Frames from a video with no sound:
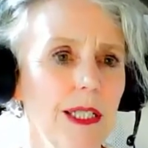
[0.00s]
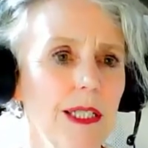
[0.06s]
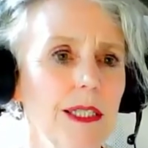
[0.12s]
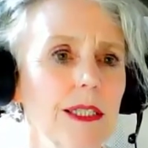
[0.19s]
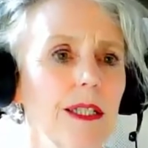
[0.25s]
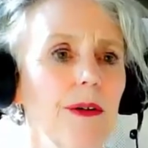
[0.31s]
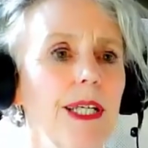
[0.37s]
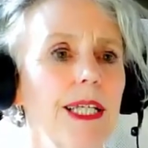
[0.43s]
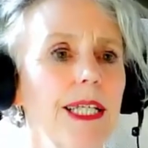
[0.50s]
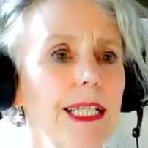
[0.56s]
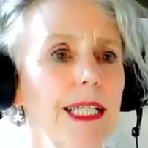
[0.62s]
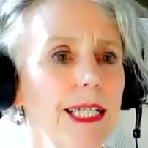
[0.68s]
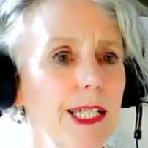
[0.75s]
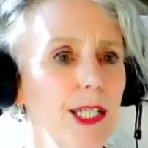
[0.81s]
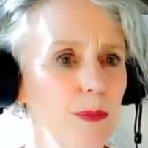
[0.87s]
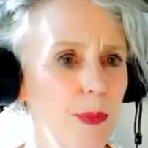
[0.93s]
So
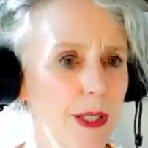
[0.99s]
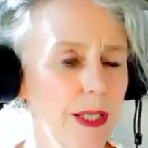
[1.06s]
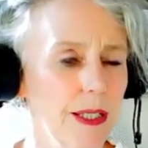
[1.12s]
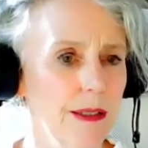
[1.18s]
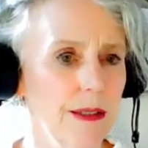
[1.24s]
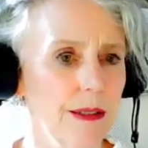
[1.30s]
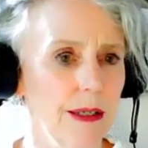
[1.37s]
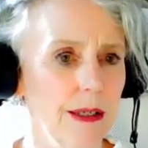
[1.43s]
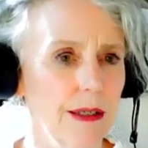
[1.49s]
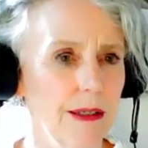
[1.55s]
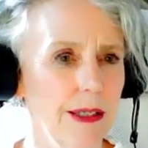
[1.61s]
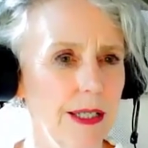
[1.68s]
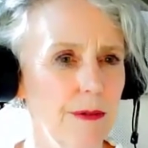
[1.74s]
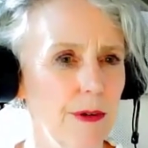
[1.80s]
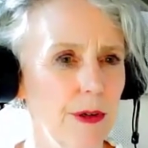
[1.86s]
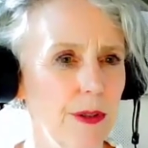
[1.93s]
he's been uh,
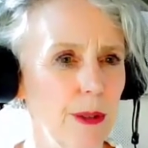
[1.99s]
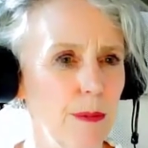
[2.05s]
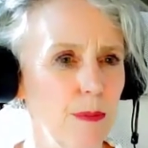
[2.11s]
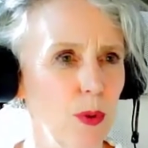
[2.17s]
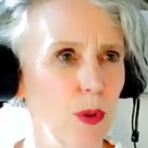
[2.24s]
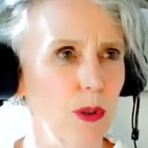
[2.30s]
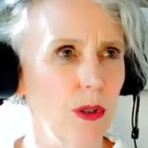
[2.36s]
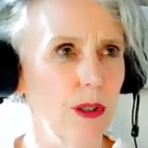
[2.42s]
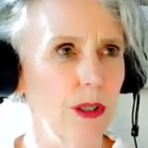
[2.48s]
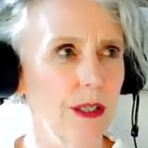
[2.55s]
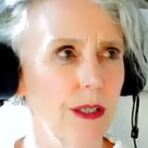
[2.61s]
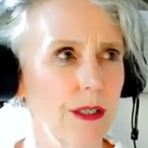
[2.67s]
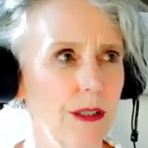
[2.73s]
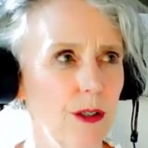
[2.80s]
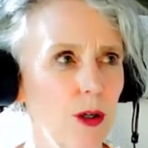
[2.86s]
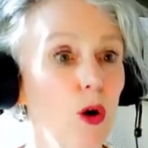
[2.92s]
he wrote that book
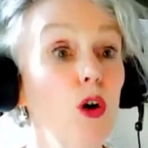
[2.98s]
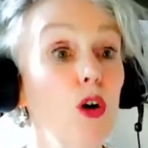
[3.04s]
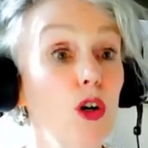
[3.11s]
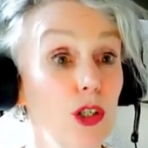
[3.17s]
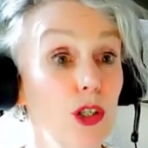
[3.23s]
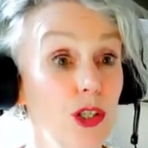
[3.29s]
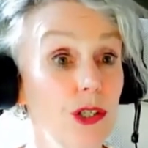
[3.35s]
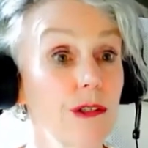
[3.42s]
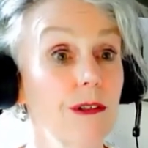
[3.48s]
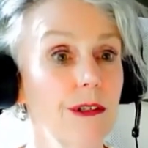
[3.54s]
uh, Hooked.